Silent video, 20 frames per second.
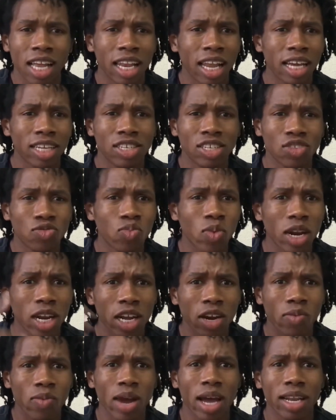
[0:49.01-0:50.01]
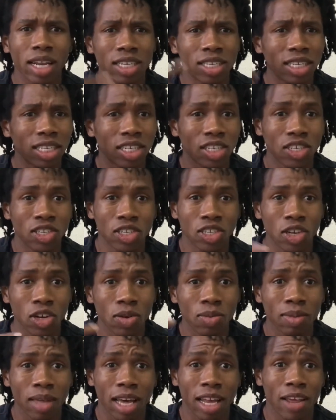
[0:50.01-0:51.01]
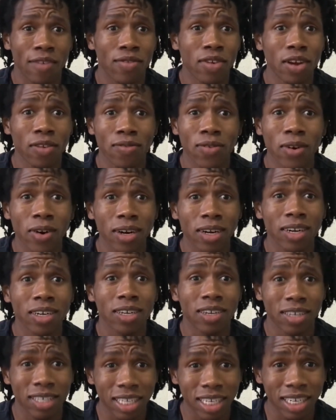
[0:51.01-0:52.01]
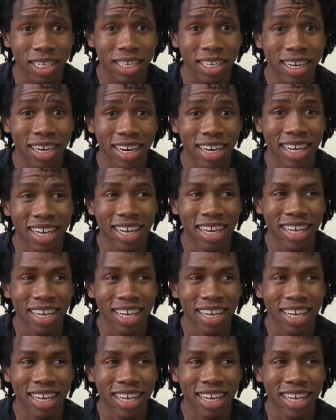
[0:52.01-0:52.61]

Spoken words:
like just running around, they just assume that if you're a foreigner, you're a teacher.